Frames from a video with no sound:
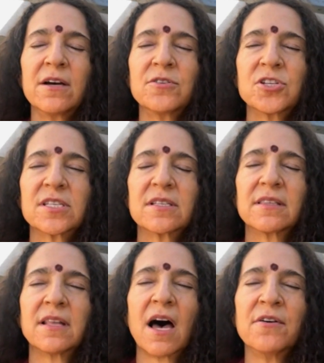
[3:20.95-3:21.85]
just
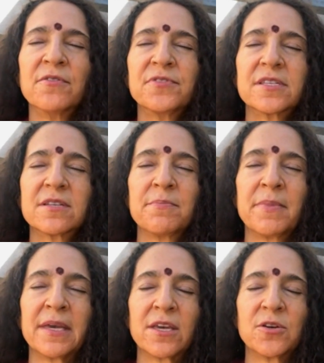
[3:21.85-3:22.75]
loves to
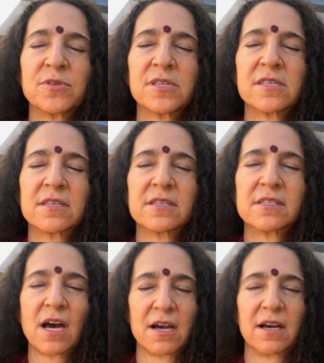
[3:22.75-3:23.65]
make you
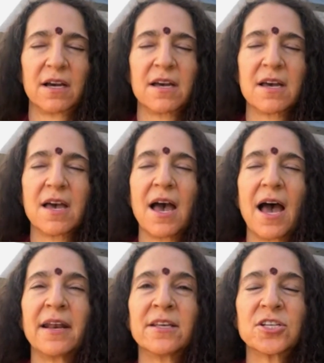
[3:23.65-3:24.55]
stuck.
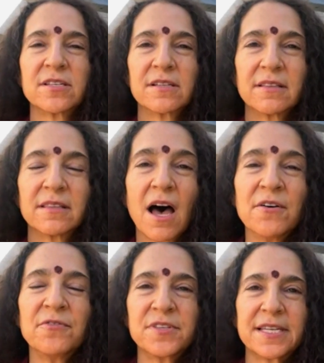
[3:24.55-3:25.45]
And it just
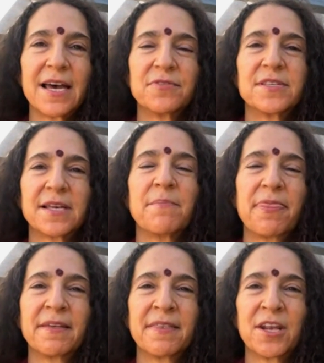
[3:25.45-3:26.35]
loves to have
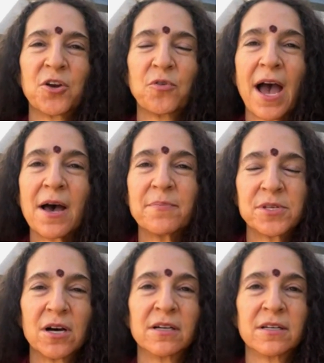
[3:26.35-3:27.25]
something that it grabs
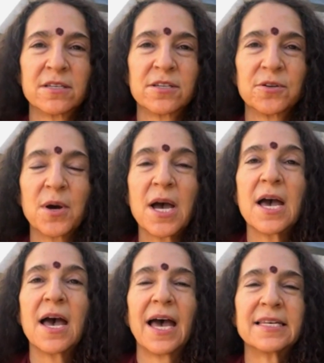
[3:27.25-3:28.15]
onto.
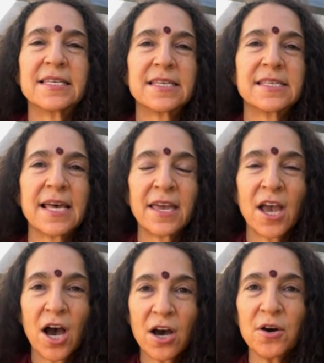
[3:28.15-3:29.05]
And to say,
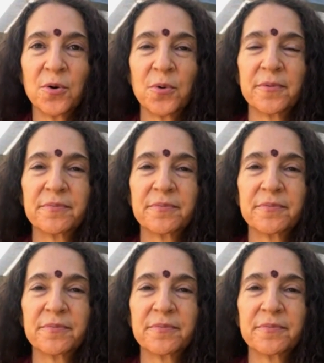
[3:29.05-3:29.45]
oh,